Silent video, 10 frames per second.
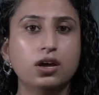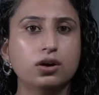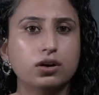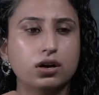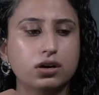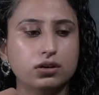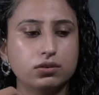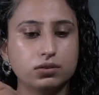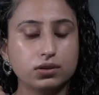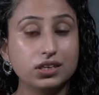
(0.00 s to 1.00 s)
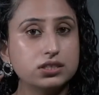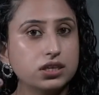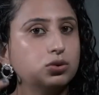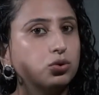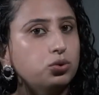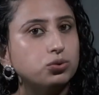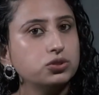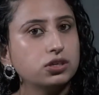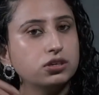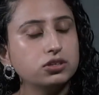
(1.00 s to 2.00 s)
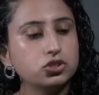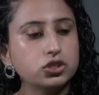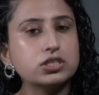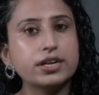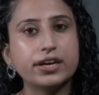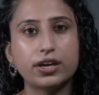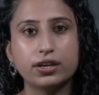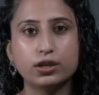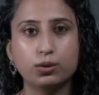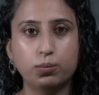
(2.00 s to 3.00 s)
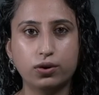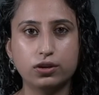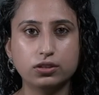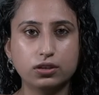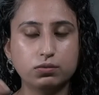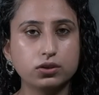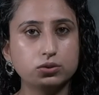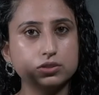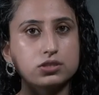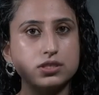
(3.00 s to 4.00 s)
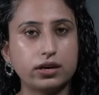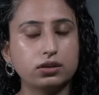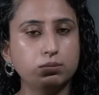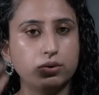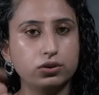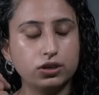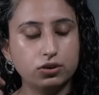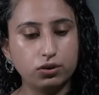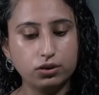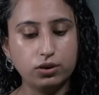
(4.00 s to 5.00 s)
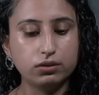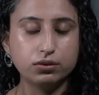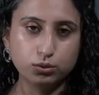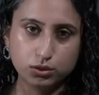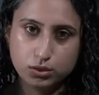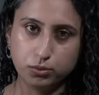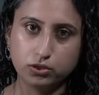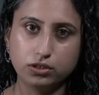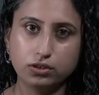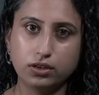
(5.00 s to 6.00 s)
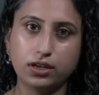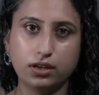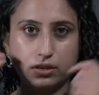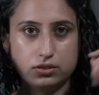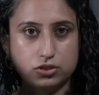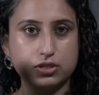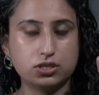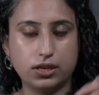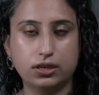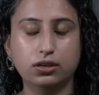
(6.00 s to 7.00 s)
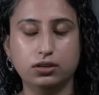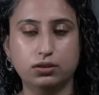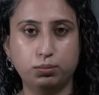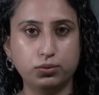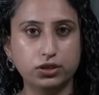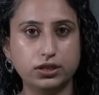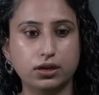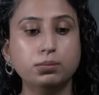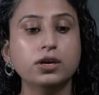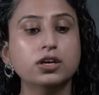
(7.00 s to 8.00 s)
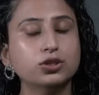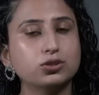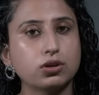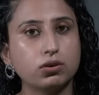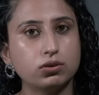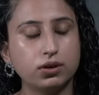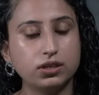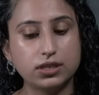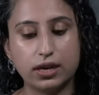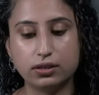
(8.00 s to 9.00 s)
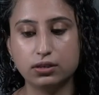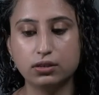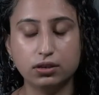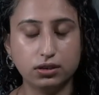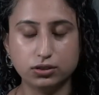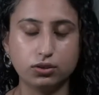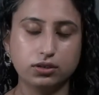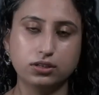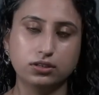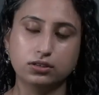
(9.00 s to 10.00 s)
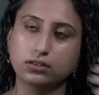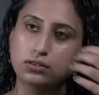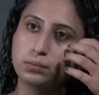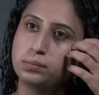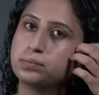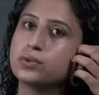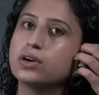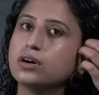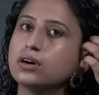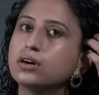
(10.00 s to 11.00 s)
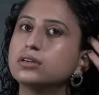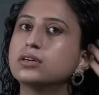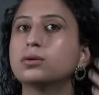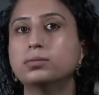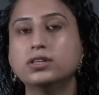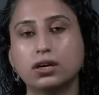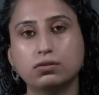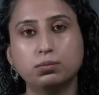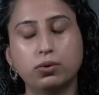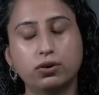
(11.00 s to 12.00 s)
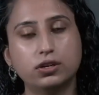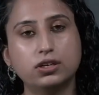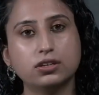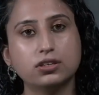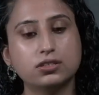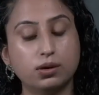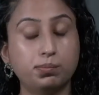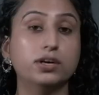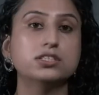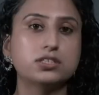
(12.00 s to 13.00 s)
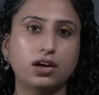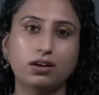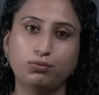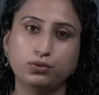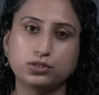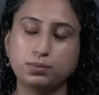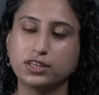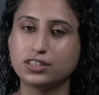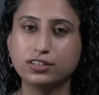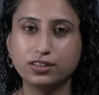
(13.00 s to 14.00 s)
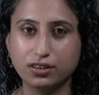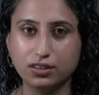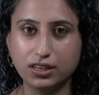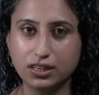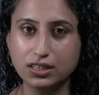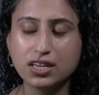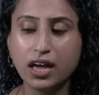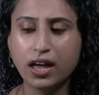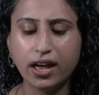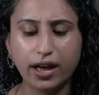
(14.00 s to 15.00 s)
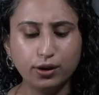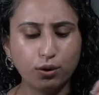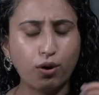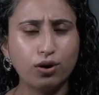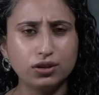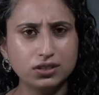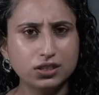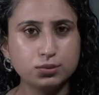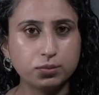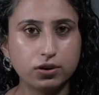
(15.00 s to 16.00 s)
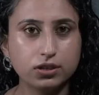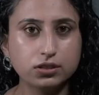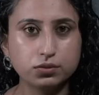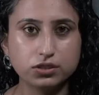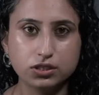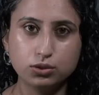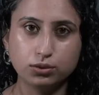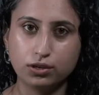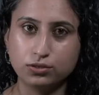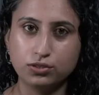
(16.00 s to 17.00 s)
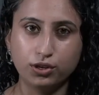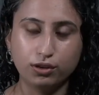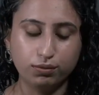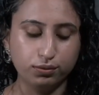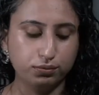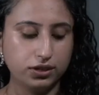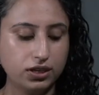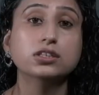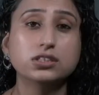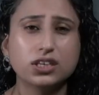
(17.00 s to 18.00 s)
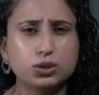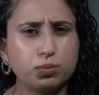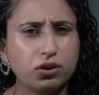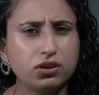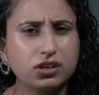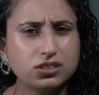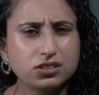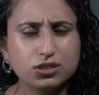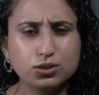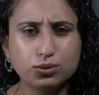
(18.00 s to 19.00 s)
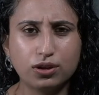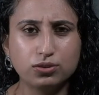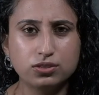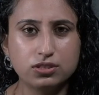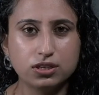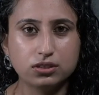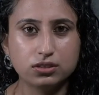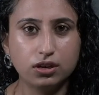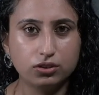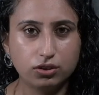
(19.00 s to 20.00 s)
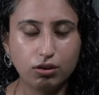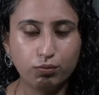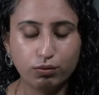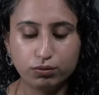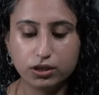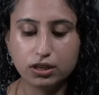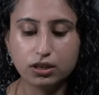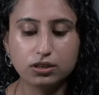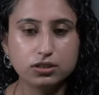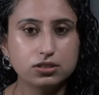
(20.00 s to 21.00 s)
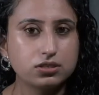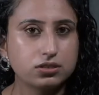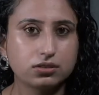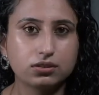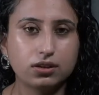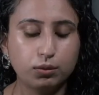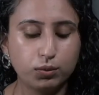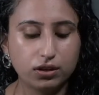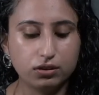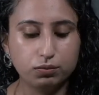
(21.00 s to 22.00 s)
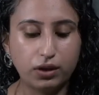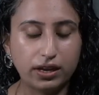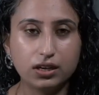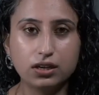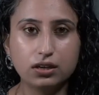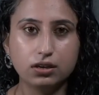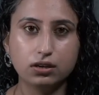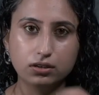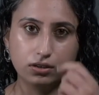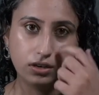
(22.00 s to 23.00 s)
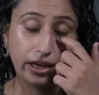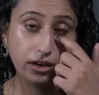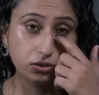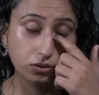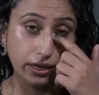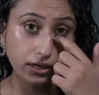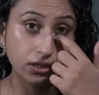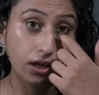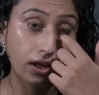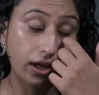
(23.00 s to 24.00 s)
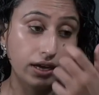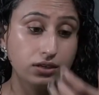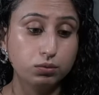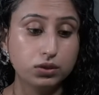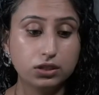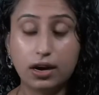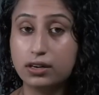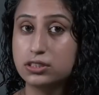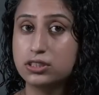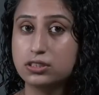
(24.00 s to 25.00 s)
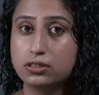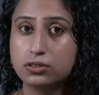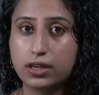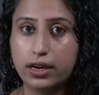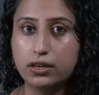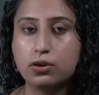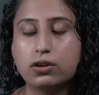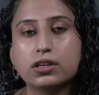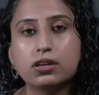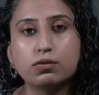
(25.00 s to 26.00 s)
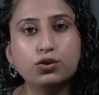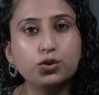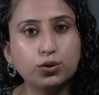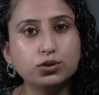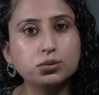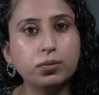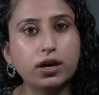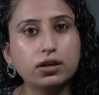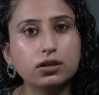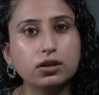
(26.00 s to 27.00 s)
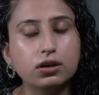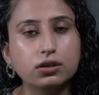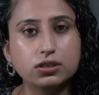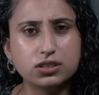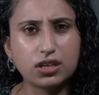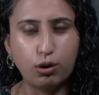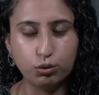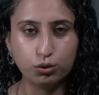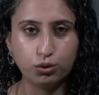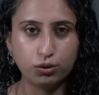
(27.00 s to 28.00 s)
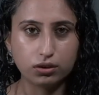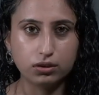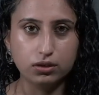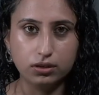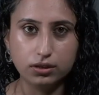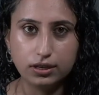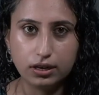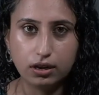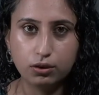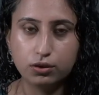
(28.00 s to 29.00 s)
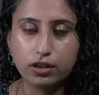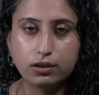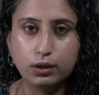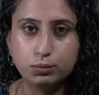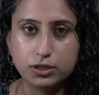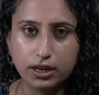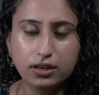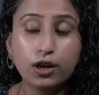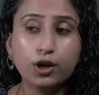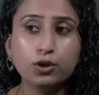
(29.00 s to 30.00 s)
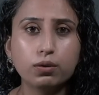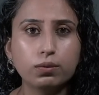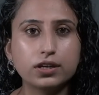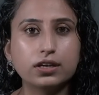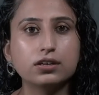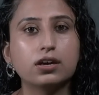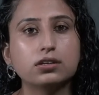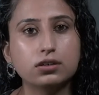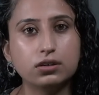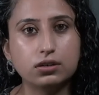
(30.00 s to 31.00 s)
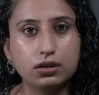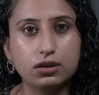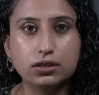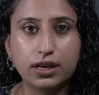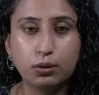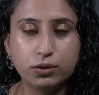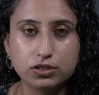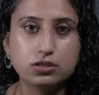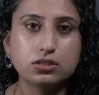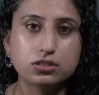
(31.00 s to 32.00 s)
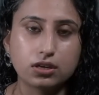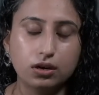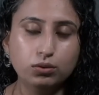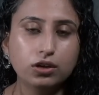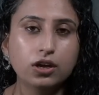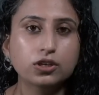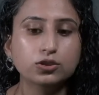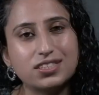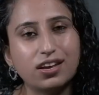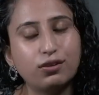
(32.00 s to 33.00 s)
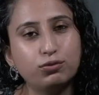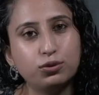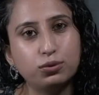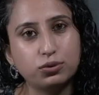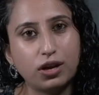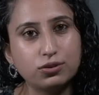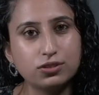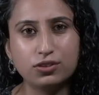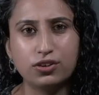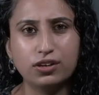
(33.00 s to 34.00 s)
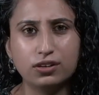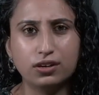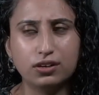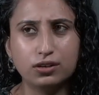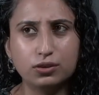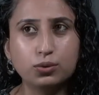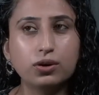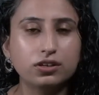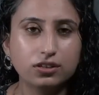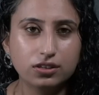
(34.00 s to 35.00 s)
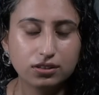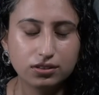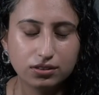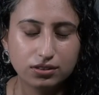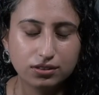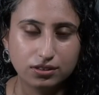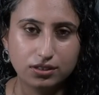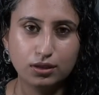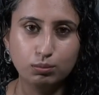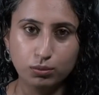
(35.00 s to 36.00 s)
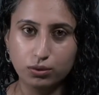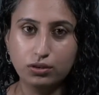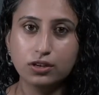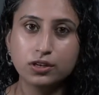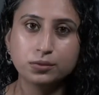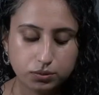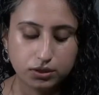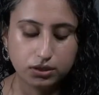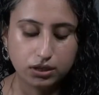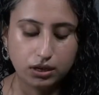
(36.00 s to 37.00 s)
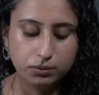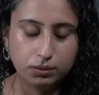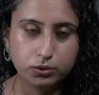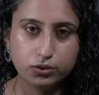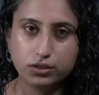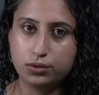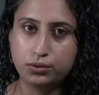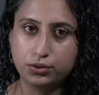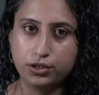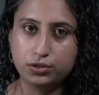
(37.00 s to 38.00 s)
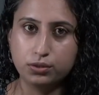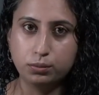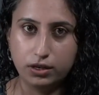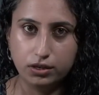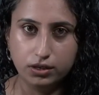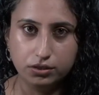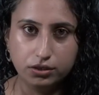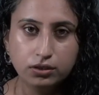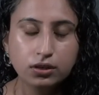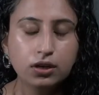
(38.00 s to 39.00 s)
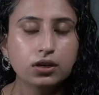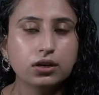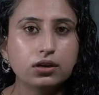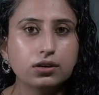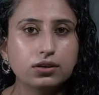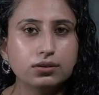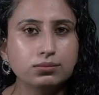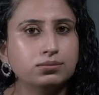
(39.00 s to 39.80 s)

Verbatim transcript: uh, easy to use it is just like any other bonnet that we use the satin bonnet all you have to do is put in your hair and just uh, pull it up so a satin uh, sorry um, a turban towel bonnet is a must have for especially curly heads and all these products were just 2350 six products in just 2350 uh, is I mean very uh, rare to get and with additional to that you all can even use my uh, discount code uh, Heena on their website you will get another 10% uh, discount save 2230 uh, more it will come up to around 2100 uh,